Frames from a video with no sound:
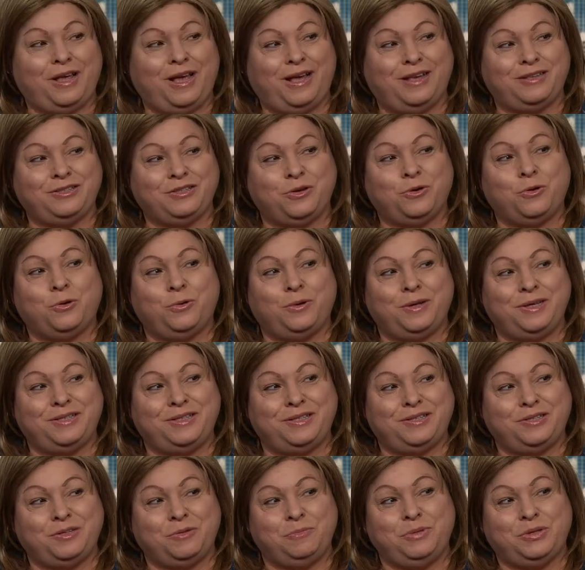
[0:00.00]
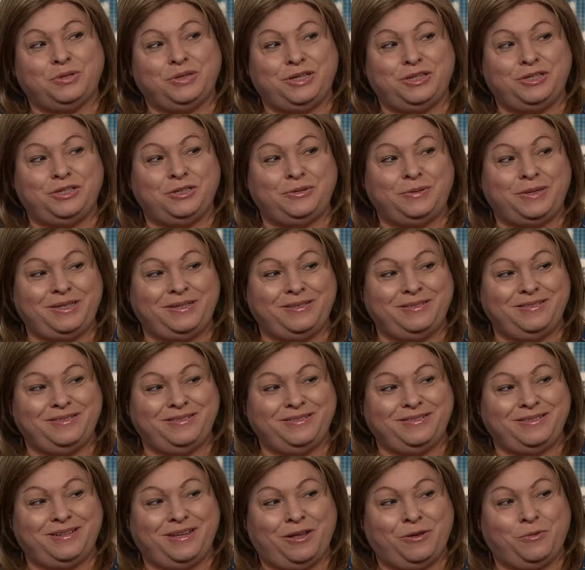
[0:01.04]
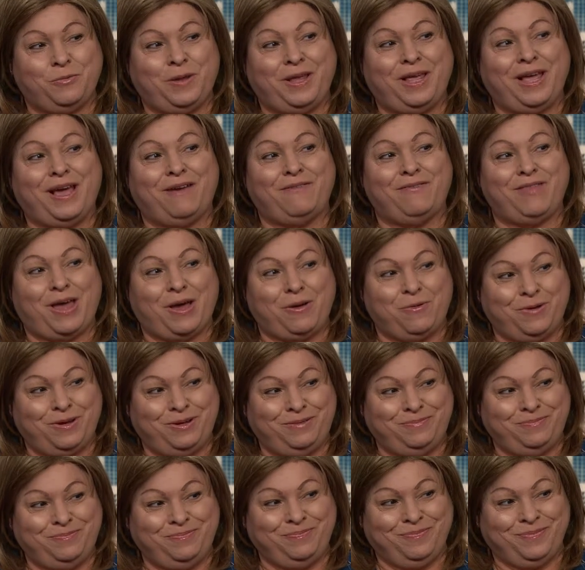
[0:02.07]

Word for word: has a cooling system built into it, and we have that one.